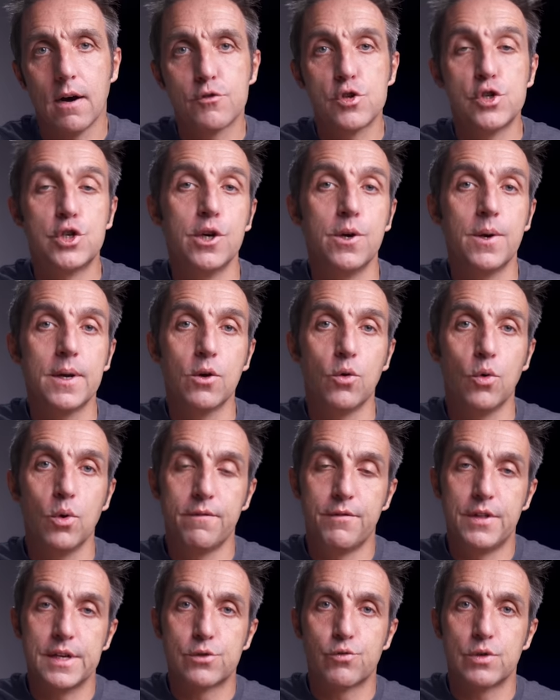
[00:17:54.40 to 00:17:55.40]
After doing all
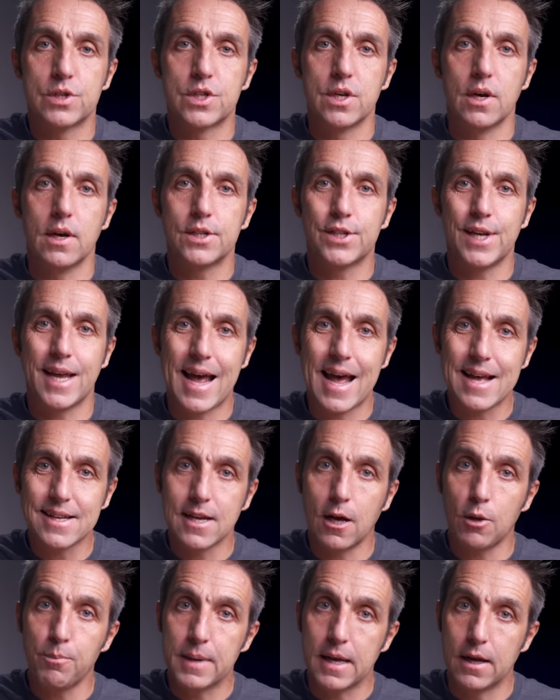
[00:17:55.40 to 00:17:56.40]
of this research, it has
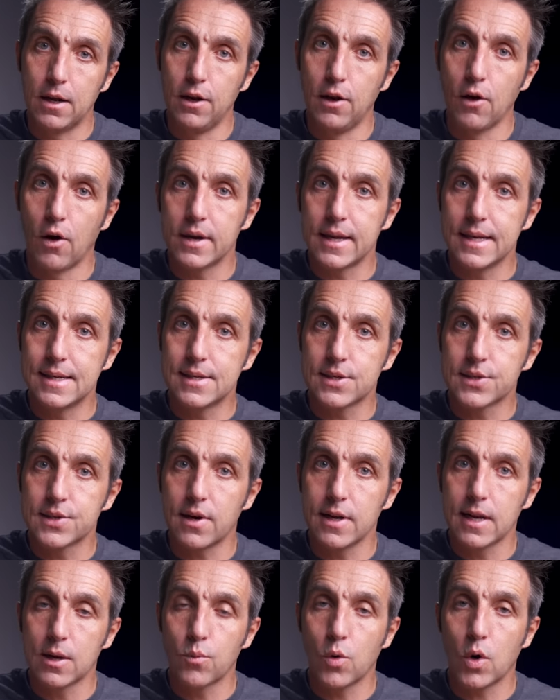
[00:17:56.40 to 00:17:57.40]
helped me a lot in
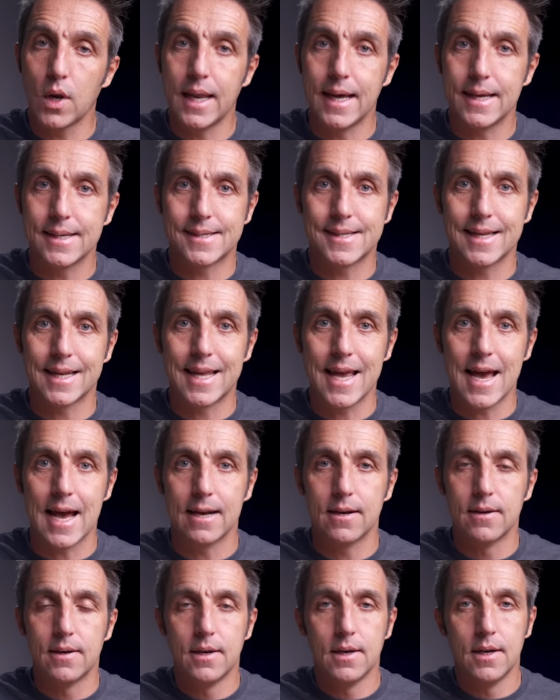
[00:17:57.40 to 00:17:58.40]
deciding what lens to
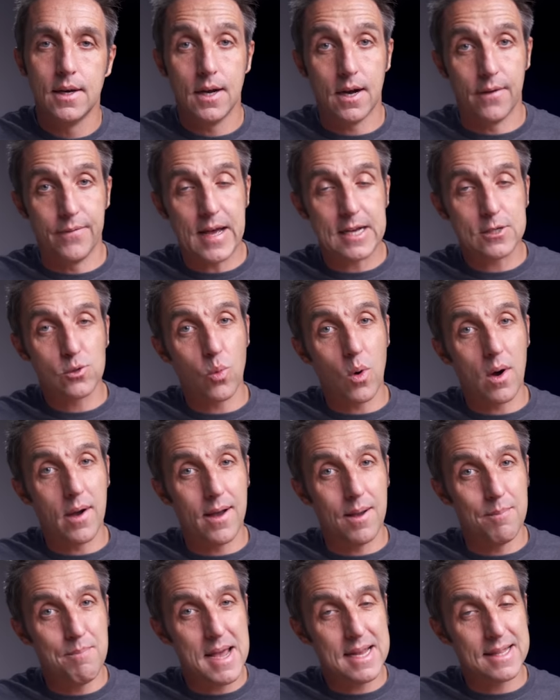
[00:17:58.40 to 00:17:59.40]
get. And that's
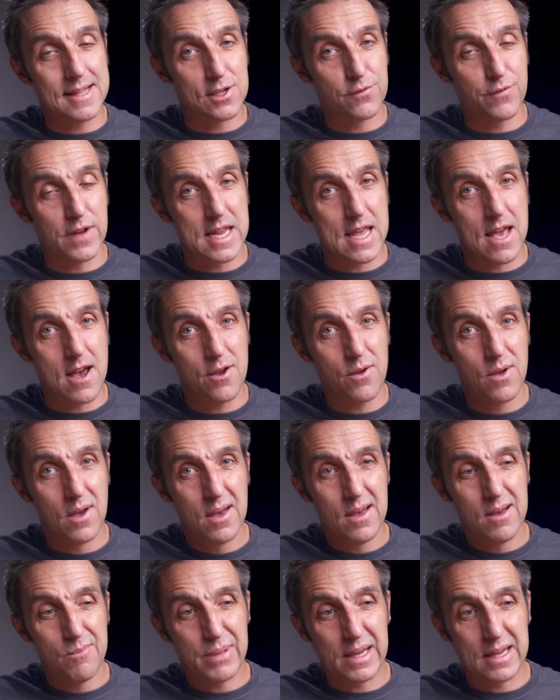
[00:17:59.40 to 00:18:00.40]
why I made this video,
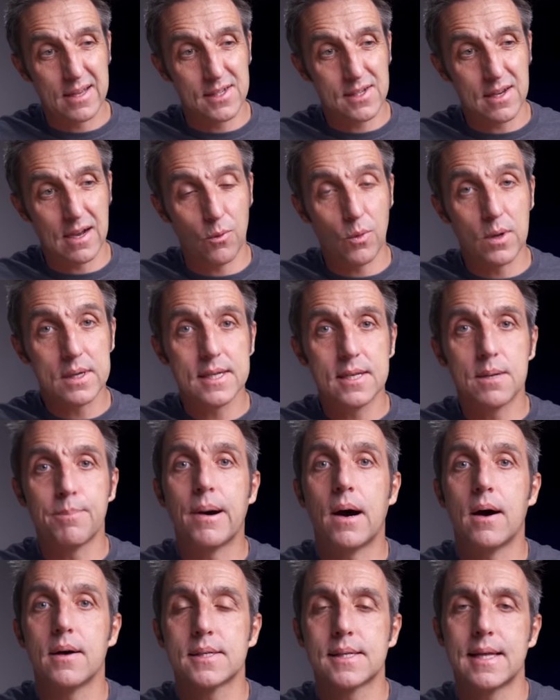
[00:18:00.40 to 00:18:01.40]
because I wanted to
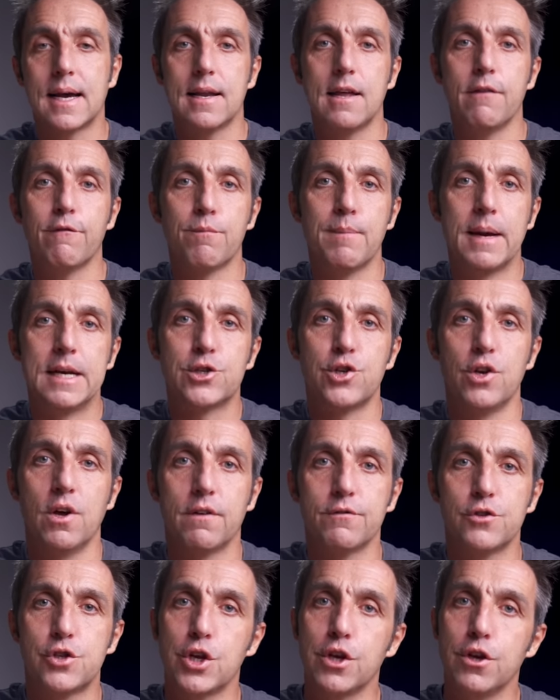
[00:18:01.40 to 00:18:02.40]
pass that information
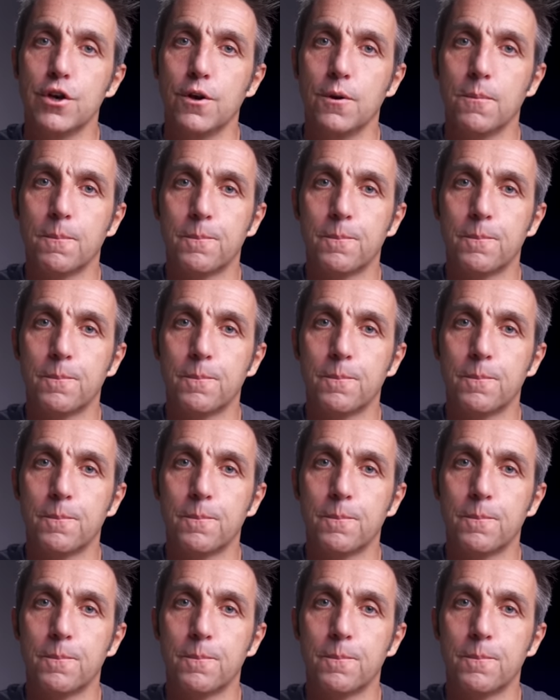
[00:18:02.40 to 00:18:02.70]
on to you.